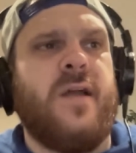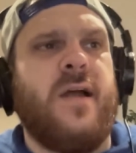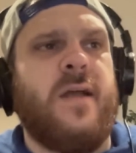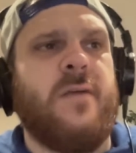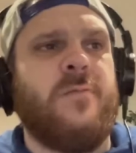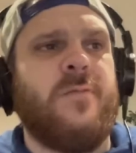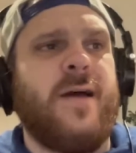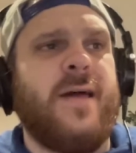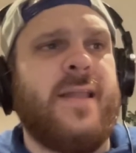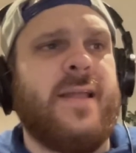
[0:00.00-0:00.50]

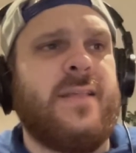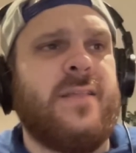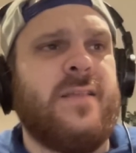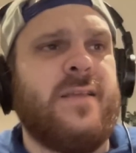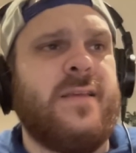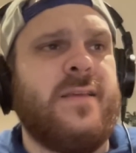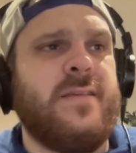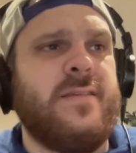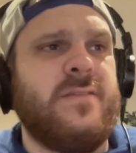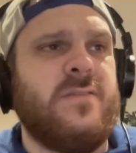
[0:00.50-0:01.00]

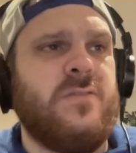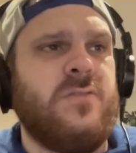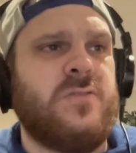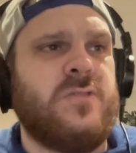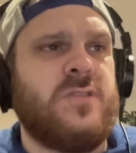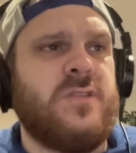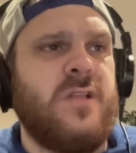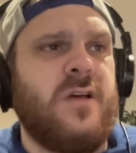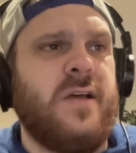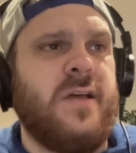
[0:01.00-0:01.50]
ironically, it
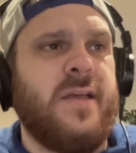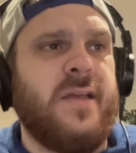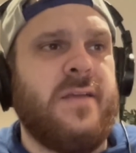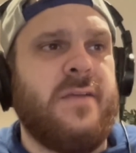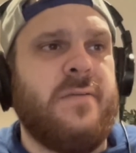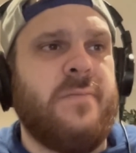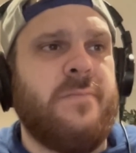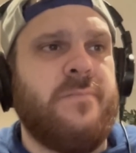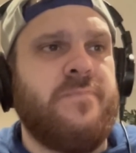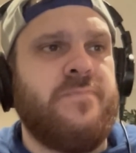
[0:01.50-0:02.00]
looks like